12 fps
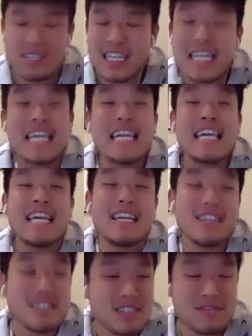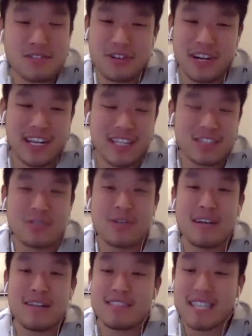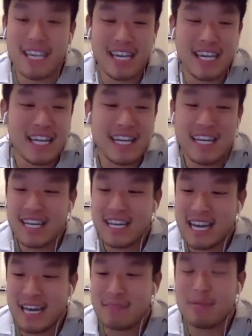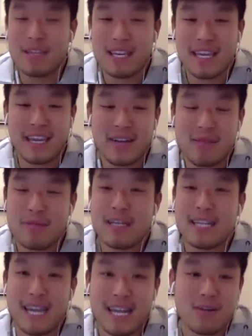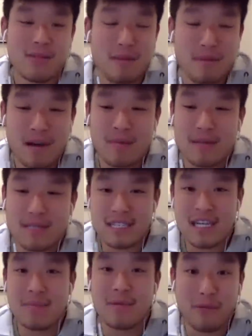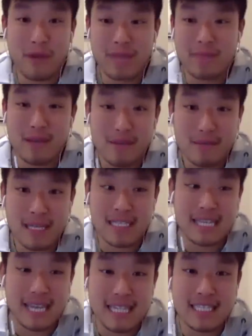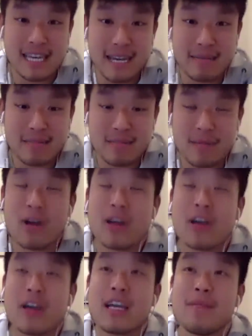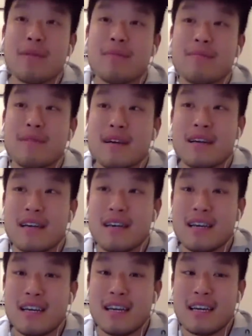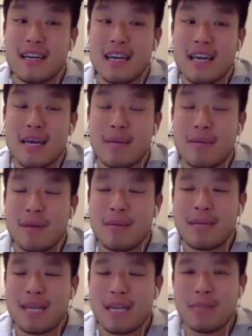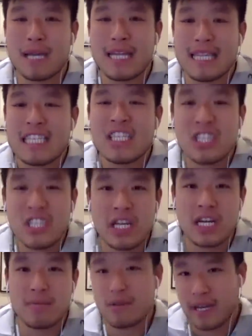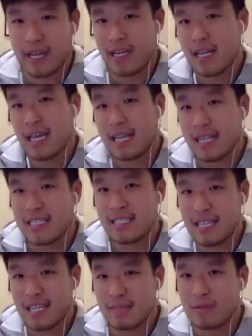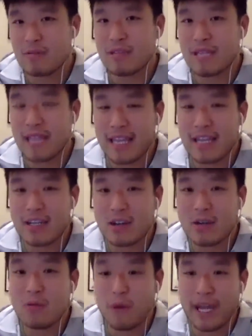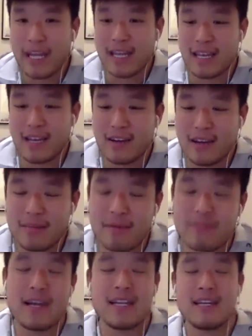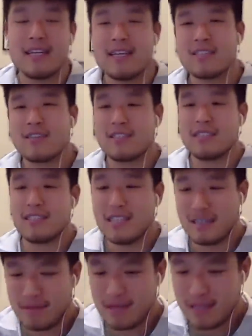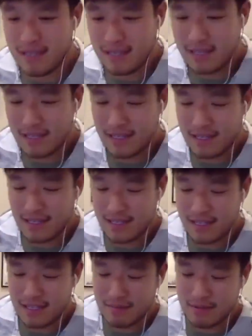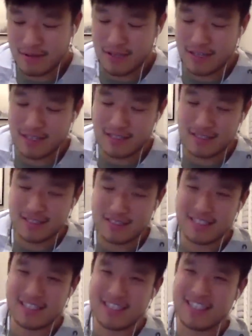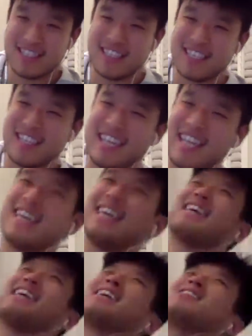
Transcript: took years of training. So when I was a kid, I'd be the kid or my dad or my mom come and wake me up like 10 times. I'm like, okay, come up. And my mom, my dad would be like, at least sit up, okay? At least sit up. Don't lay there. Don't wait. Okay, I'm like, fine. So I sit up. And I end up going like that. I